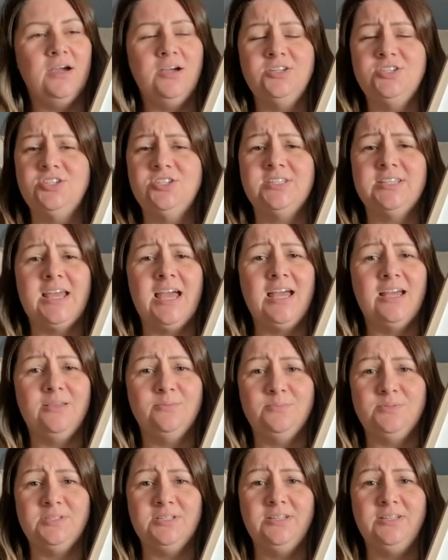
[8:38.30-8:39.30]
I just
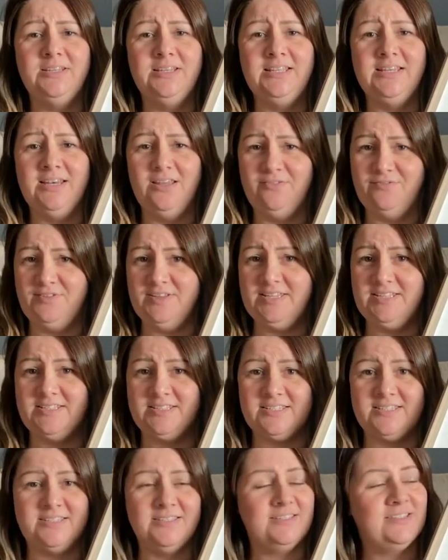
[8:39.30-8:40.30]
absolutely love
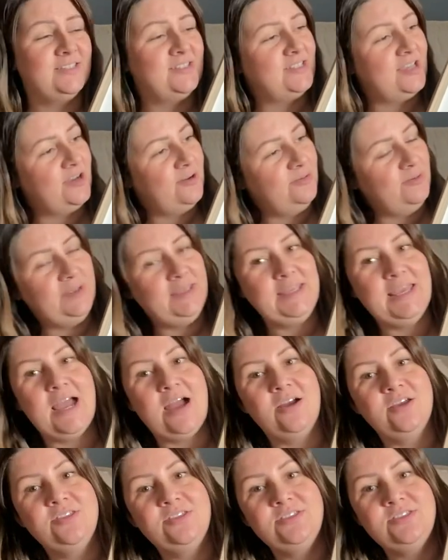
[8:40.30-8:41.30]
it. So yeah,
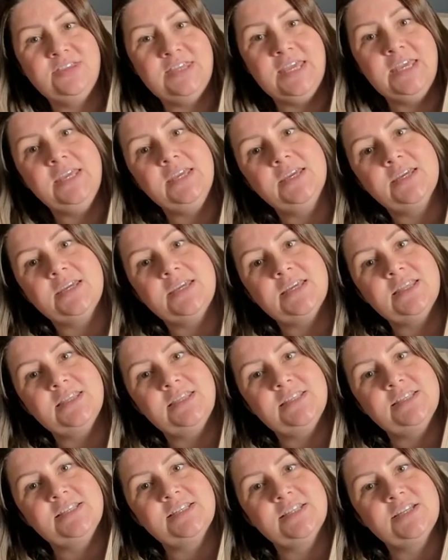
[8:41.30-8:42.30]
I think
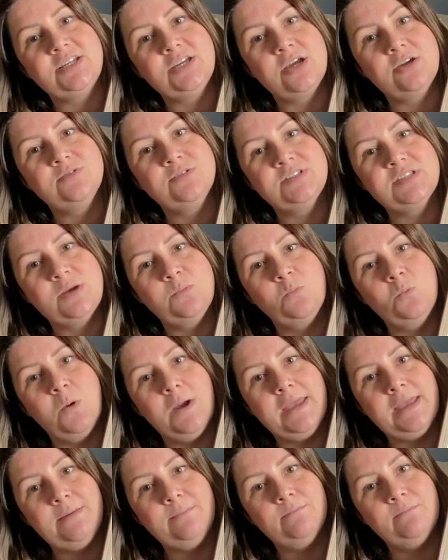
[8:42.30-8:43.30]
this is gonna go
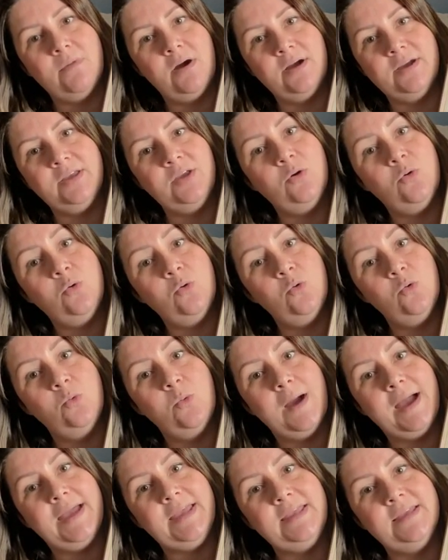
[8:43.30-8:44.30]
somewhere in my
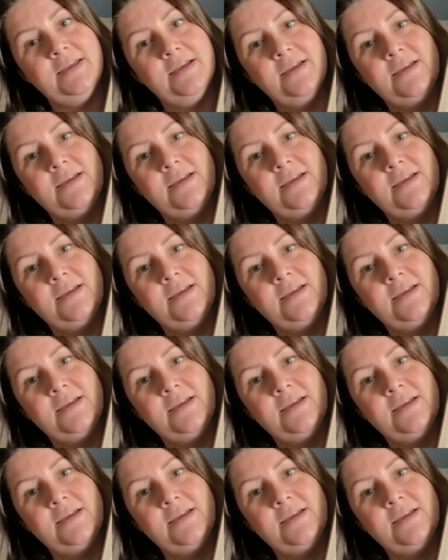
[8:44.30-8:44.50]
hallway.